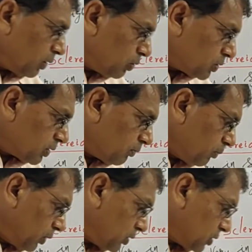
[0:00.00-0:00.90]
roots of
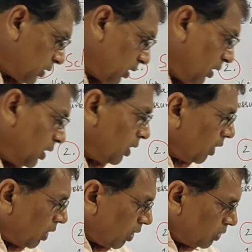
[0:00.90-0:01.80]
Monstera,
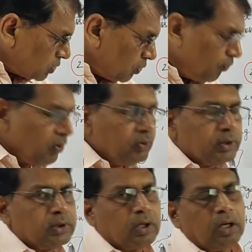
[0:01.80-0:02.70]
are also found
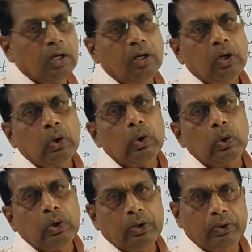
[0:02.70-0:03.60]
in the
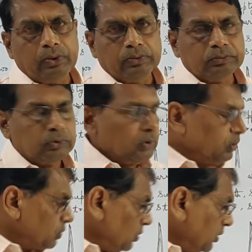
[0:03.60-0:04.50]
olea.
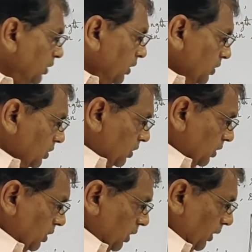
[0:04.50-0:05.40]
So
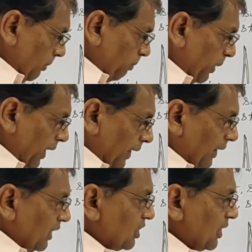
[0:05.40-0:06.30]
thus
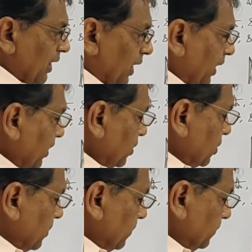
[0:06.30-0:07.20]

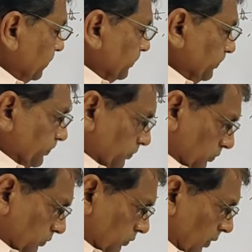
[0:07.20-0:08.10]
brachysclerites,
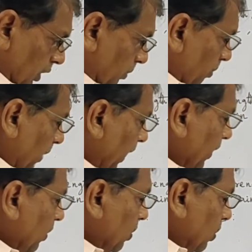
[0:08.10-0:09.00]

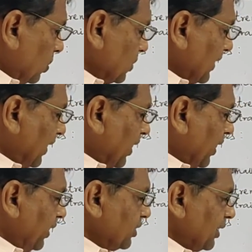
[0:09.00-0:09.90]

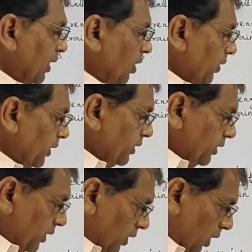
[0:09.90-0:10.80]
macrosclerites,
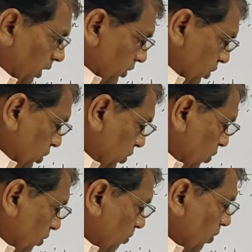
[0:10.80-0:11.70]
elongated,
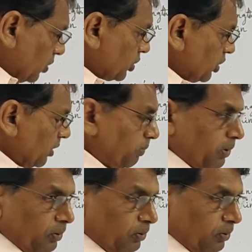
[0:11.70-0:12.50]
osteo, bone shaped,